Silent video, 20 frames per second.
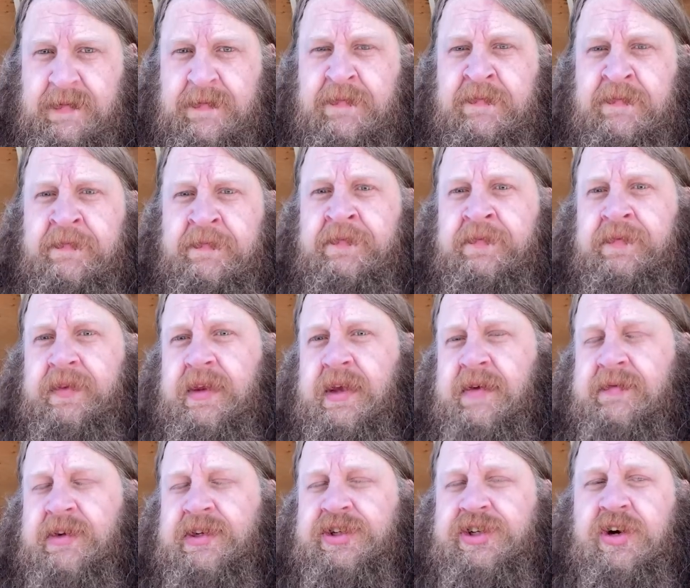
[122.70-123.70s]
You
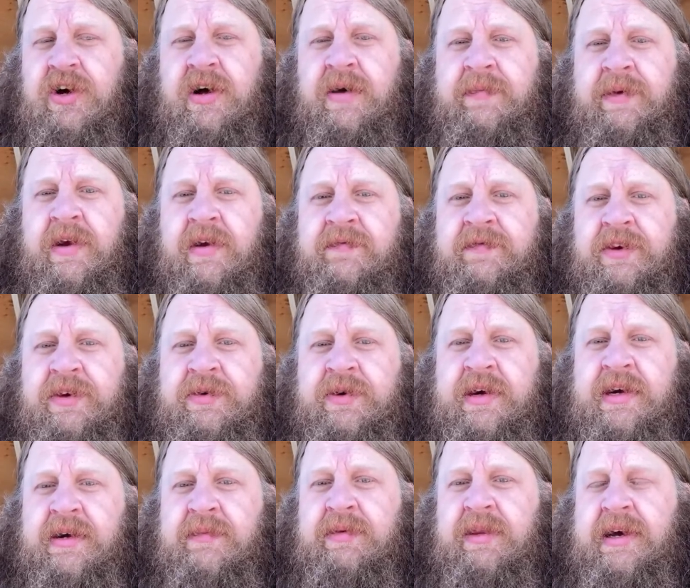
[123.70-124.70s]
have a job interview in
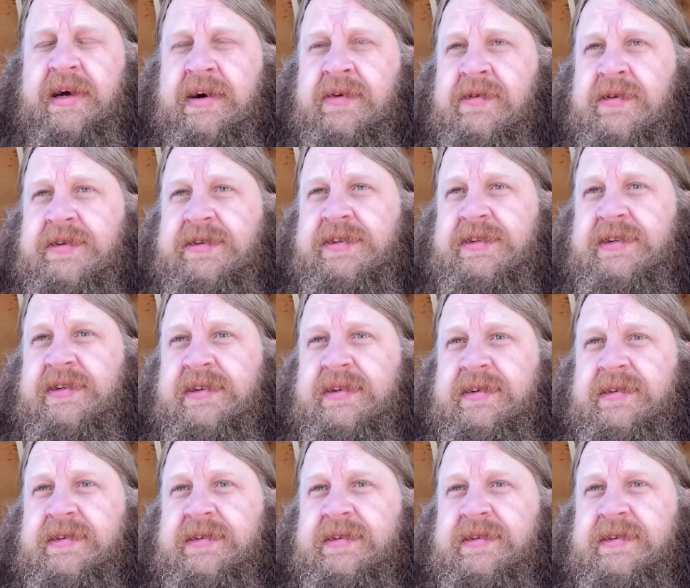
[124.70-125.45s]
a couple hours.